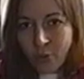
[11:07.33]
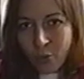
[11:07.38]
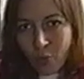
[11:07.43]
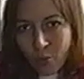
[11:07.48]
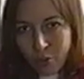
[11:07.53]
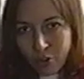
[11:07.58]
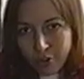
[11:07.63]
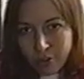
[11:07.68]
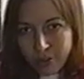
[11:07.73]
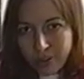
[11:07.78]
the
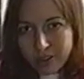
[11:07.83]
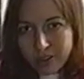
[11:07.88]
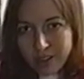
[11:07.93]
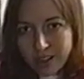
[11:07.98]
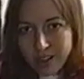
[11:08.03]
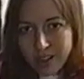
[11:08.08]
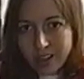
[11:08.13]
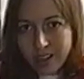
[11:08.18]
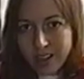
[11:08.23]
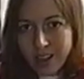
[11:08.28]
world.
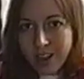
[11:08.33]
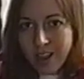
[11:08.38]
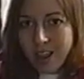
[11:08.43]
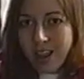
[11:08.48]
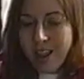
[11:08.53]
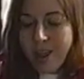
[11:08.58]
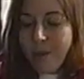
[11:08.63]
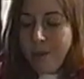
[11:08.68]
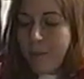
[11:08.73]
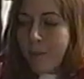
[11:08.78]

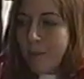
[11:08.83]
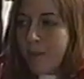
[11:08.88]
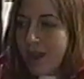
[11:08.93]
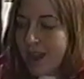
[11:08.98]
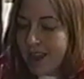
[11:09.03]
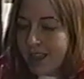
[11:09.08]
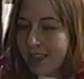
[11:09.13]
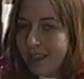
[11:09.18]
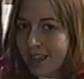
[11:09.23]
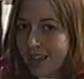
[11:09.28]

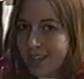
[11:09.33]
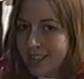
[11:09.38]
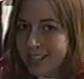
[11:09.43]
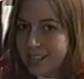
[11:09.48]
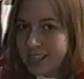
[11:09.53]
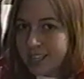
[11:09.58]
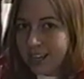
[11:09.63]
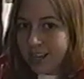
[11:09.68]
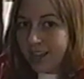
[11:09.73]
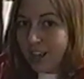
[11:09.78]
Man, that
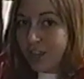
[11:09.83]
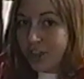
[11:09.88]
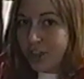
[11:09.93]
is like